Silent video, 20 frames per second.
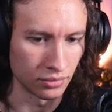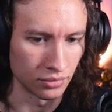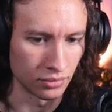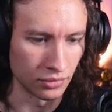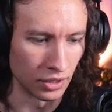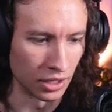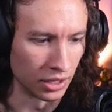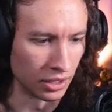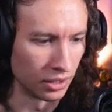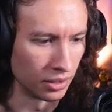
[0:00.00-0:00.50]

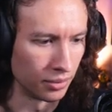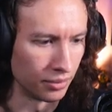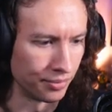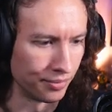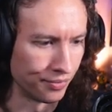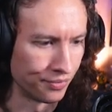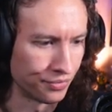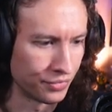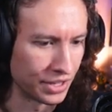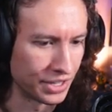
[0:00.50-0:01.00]
Um,
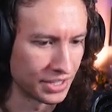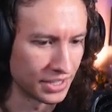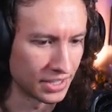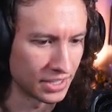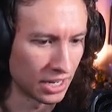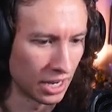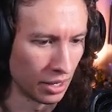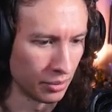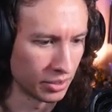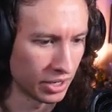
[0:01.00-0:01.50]
is it
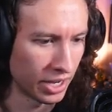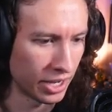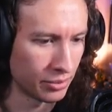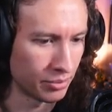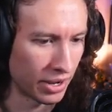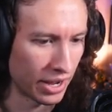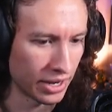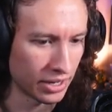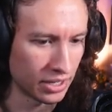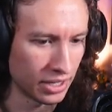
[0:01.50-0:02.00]
time to head
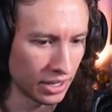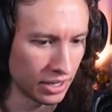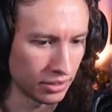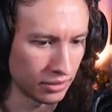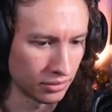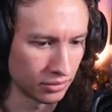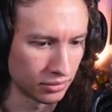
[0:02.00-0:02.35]
back yet?